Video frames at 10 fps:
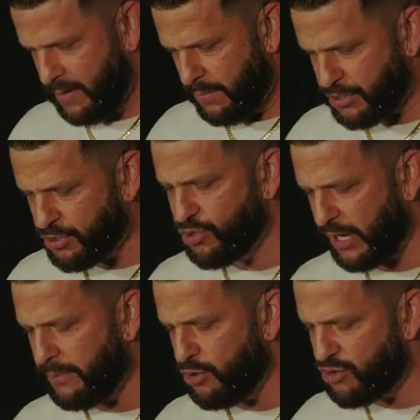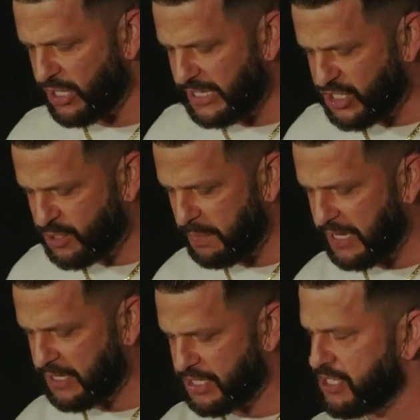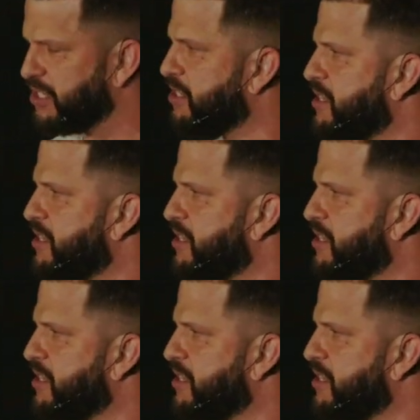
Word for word: But your dream usually speaks